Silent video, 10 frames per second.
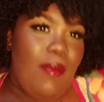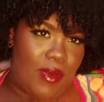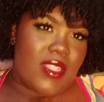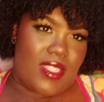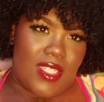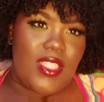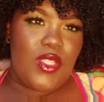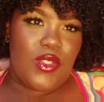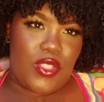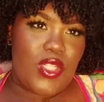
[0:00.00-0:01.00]
personally
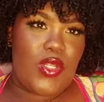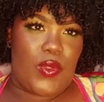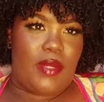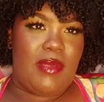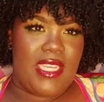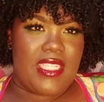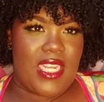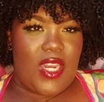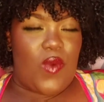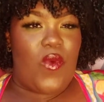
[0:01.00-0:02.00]
used to do it because
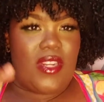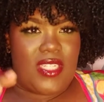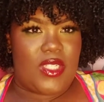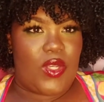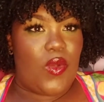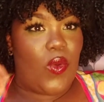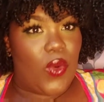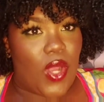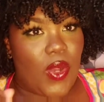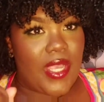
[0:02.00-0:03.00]
I didn't want it to
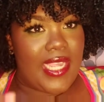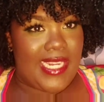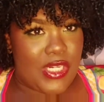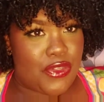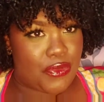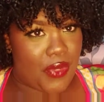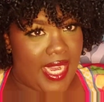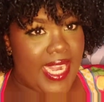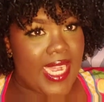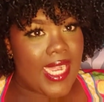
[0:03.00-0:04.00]
go down any
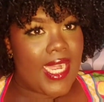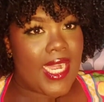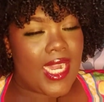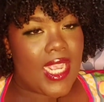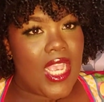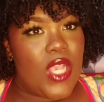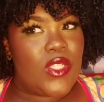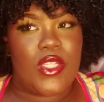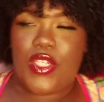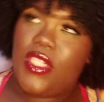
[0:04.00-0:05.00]
drain. So you